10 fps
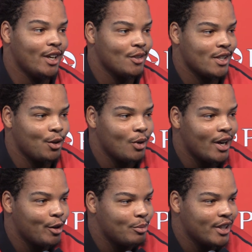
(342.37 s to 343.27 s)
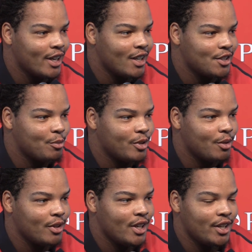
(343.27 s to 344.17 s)
I was like, wow, big guy jumping
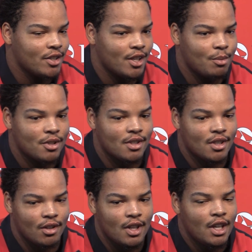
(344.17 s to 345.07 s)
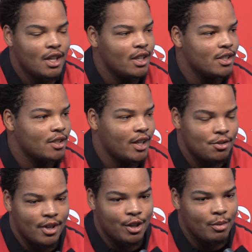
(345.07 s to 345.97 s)
up, getting interceptions. So he's
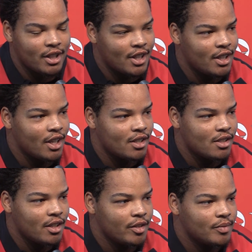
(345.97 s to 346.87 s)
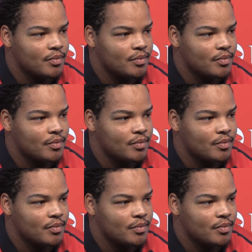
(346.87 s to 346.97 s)
ready to make that next step.